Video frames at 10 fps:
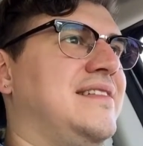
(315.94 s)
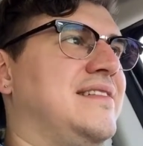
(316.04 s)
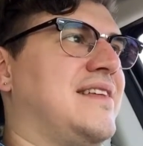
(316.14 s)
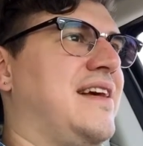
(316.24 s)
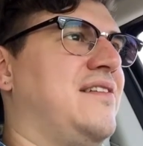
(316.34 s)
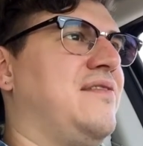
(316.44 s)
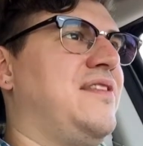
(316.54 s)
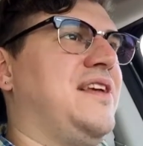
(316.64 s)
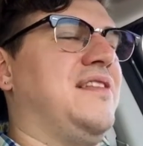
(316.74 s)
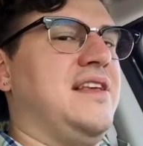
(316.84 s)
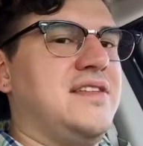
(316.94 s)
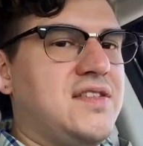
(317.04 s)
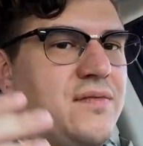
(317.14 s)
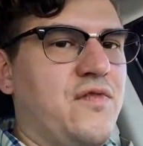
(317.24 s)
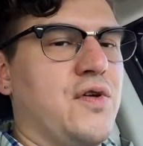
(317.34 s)
is kind of the, the
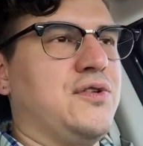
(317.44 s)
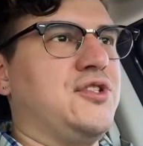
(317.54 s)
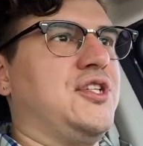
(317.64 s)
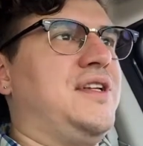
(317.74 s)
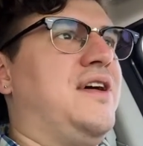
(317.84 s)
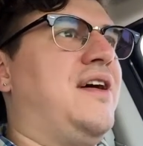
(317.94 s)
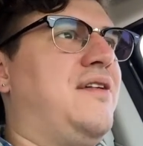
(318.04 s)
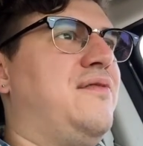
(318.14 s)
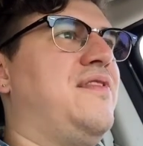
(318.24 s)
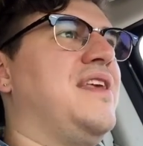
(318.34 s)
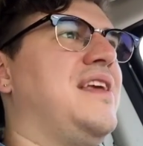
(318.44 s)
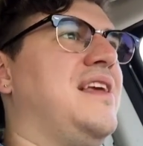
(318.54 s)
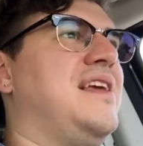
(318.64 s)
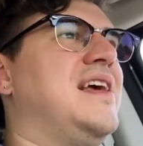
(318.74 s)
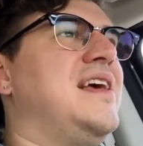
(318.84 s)
subversion of
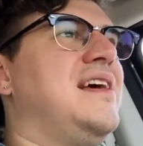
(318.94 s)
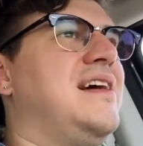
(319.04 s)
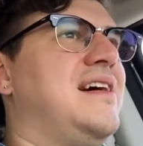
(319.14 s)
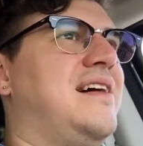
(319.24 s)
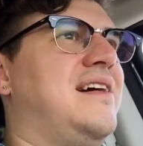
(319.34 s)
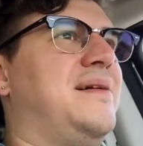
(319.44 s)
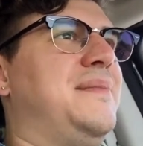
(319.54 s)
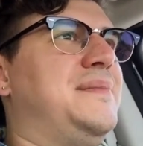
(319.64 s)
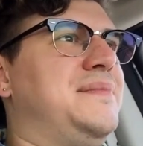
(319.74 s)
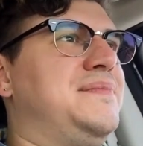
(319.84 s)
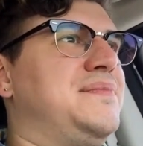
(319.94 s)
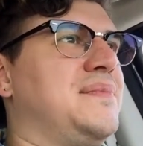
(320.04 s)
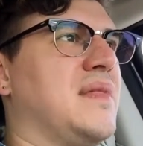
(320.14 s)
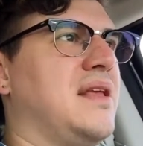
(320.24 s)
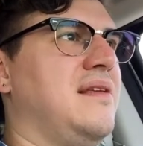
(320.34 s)
the
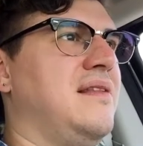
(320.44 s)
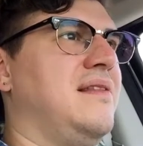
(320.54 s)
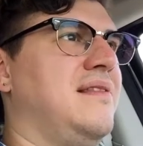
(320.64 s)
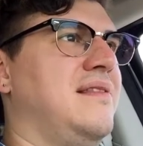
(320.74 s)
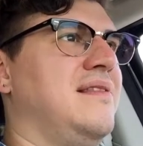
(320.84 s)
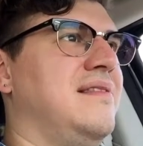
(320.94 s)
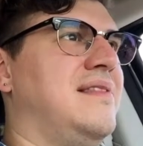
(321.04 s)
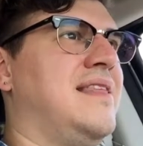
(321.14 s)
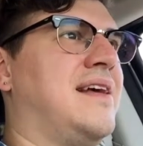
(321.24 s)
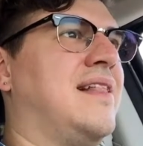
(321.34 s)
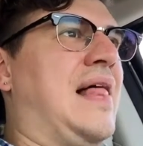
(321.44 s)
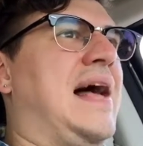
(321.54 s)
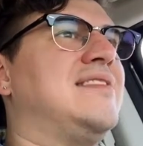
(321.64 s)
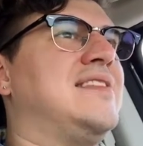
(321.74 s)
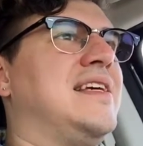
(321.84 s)
um, the
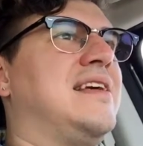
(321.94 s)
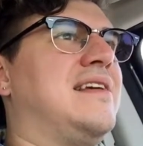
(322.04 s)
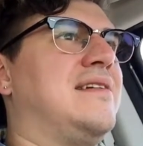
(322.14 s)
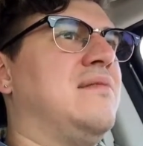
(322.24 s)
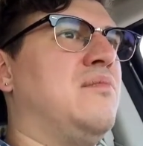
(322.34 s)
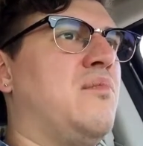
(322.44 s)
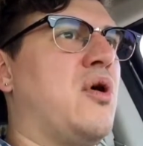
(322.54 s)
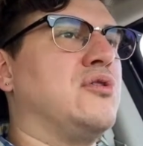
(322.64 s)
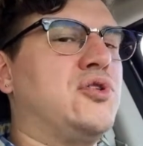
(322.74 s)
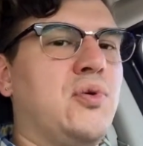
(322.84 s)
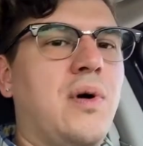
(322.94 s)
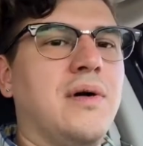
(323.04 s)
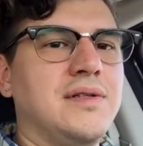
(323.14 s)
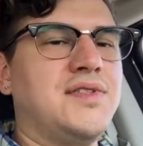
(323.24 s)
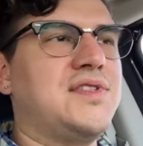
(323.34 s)
classic martial
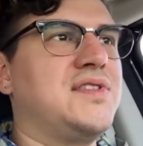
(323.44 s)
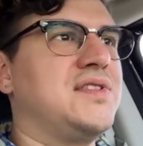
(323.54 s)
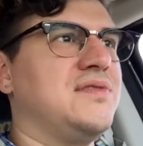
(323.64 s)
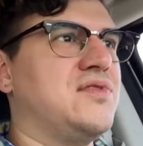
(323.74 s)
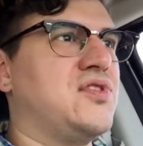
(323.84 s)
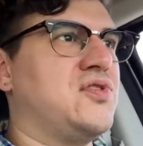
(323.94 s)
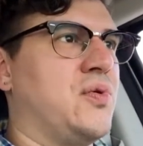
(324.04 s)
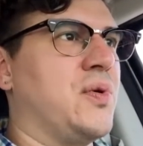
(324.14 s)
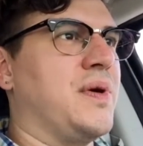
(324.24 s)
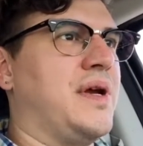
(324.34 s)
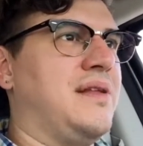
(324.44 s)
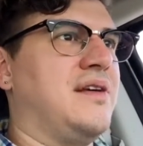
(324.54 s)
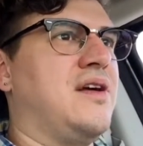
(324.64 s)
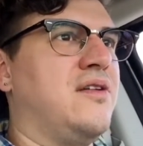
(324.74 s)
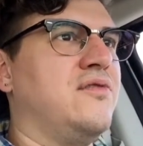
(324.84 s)
arts story,
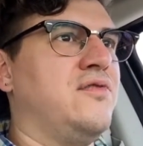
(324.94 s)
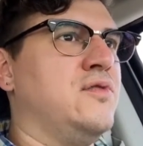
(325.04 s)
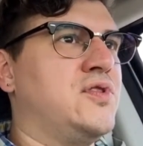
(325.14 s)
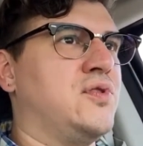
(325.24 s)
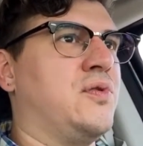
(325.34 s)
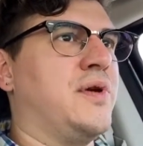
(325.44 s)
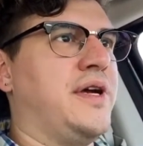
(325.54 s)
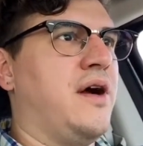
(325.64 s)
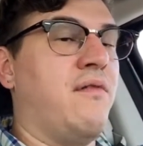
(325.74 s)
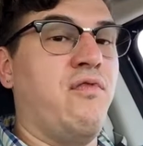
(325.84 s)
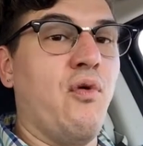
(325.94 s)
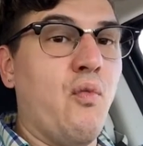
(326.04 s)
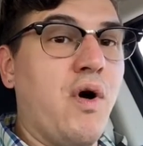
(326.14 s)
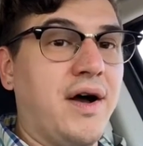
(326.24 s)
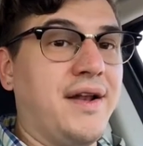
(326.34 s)
the kung fu story of the
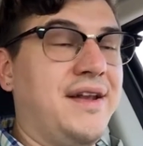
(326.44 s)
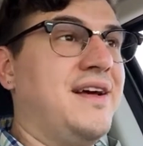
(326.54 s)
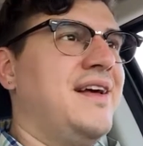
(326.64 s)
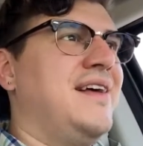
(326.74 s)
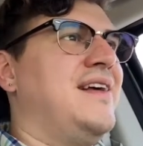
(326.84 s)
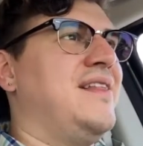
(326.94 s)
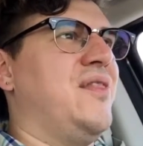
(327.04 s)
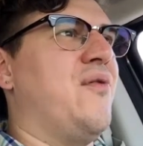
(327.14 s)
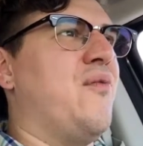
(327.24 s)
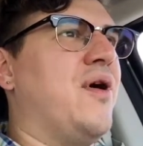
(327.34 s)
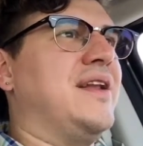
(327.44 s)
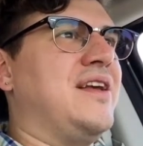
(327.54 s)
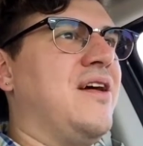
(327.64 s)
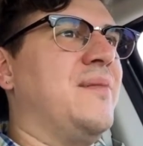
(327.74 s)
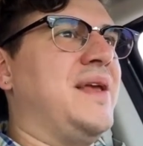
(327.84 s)
one, the
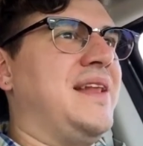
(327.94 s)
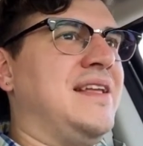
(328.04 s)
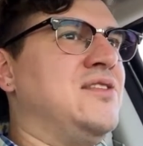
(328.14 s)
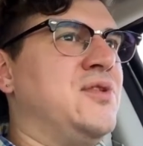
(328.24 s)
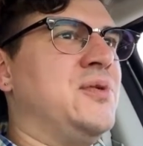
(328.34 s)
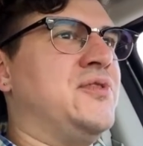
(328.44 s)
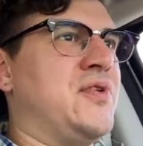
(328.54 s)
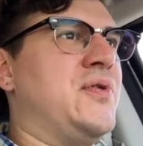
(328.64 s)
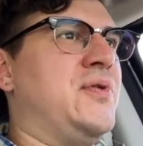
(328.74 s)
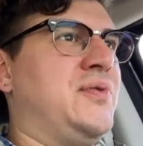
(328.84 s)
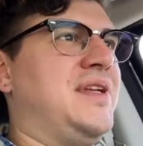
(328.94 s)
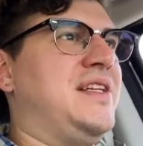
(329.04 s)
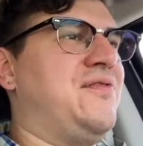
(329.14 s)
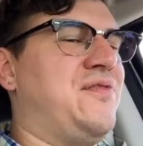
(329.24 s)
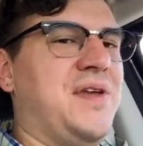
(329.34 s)
one coming into his own
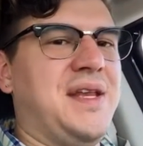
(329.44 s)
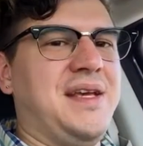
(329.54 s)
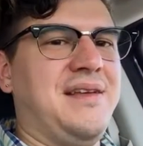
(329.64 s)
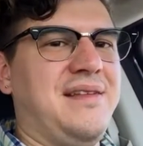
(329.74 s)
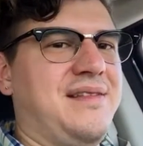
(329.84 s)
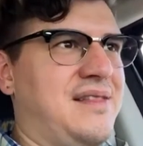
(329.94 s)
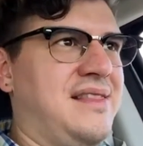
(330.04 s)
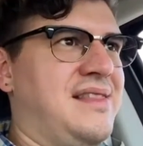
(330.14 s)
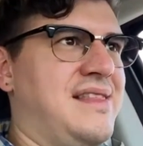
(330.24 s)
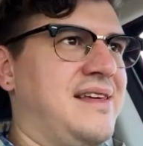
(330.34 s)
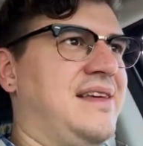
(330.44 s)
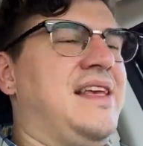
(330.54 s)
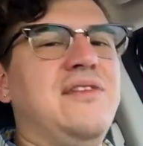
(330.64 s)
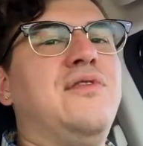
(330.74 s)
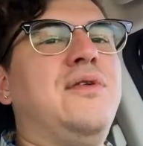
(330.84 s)
and defeating the
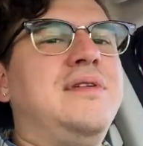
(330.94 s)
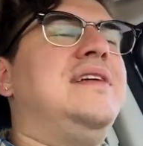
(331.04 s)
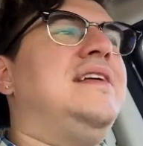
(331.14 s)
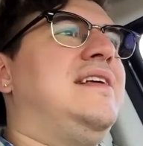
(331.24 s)
evil.